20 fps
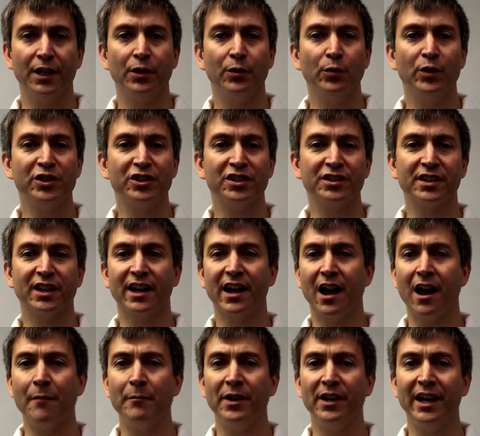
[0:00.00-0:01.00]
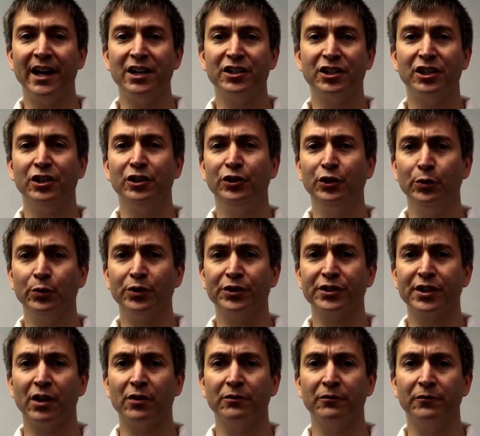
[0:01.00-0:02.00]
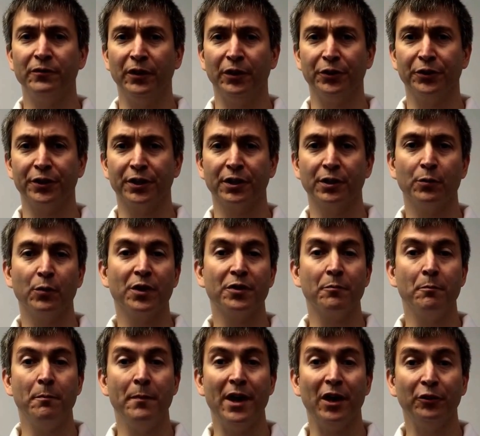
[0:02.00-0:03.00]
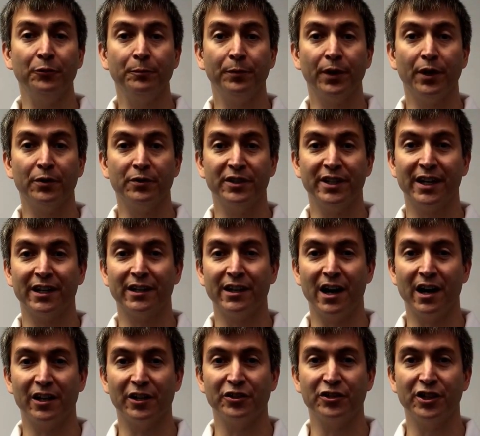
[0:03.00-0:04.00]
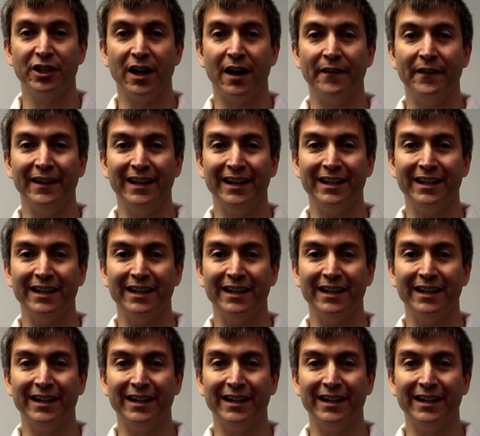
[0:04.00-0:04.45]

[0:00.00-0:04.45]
which is a combination dual zone filter with melt blown technology on the